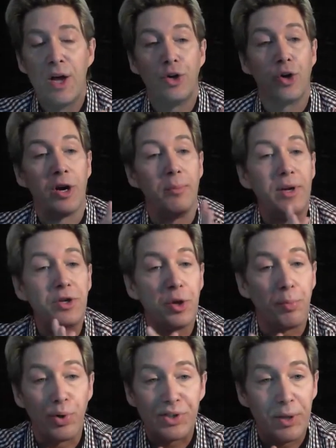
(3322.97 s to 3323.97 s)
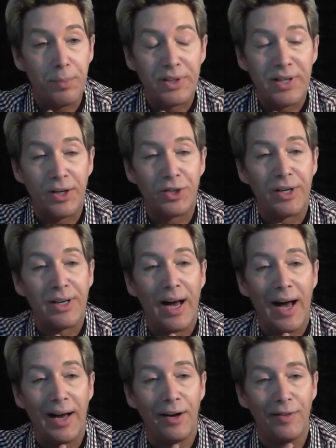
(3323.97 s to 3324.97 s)
You're going to meet your precipitation
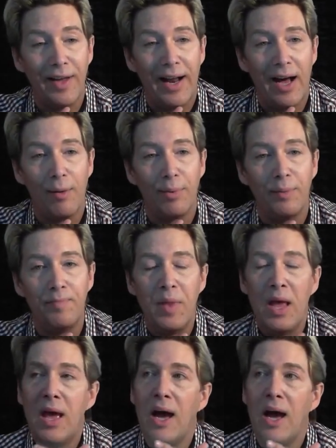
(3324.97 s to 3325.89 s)
guide on that album.